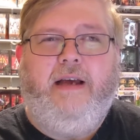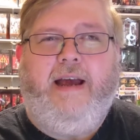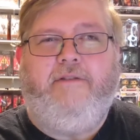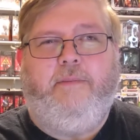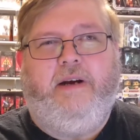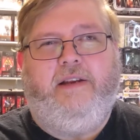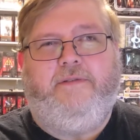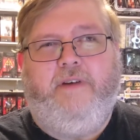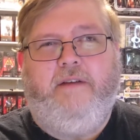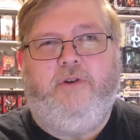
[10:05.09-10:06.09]
everybody's
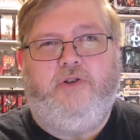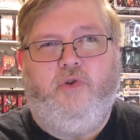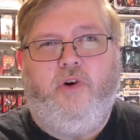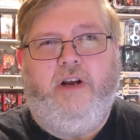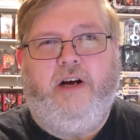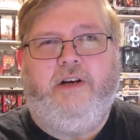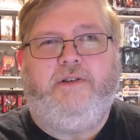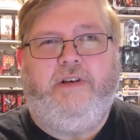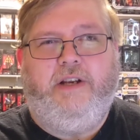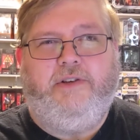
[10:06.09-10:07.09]
favorite droid,
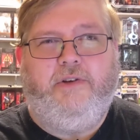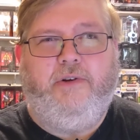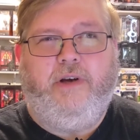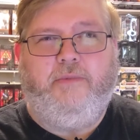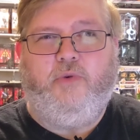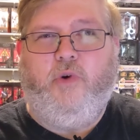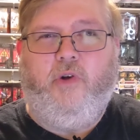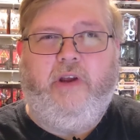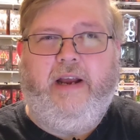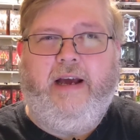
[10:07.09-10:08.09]
R2D2, comes
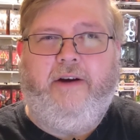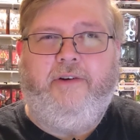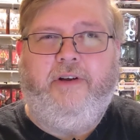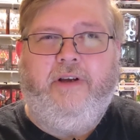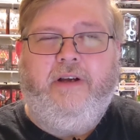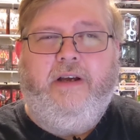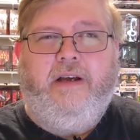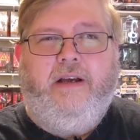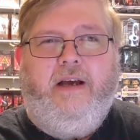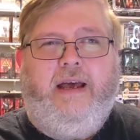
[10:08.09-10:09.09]
rolling out
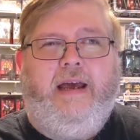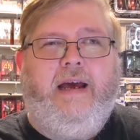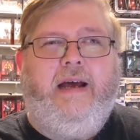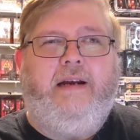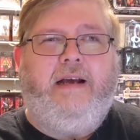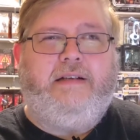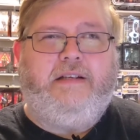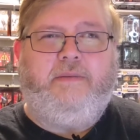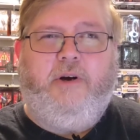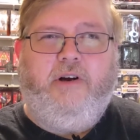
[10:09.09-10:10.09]
and has
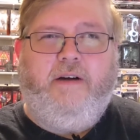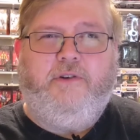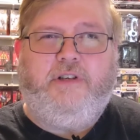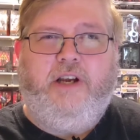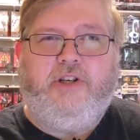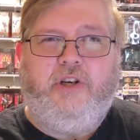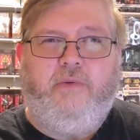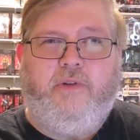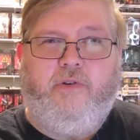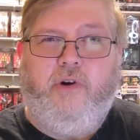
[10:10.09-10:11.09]
a small conversation
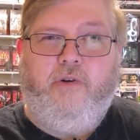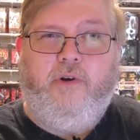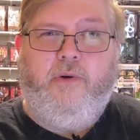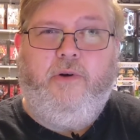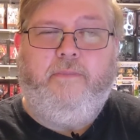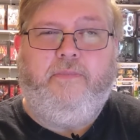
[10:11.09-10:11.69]
with Grogu.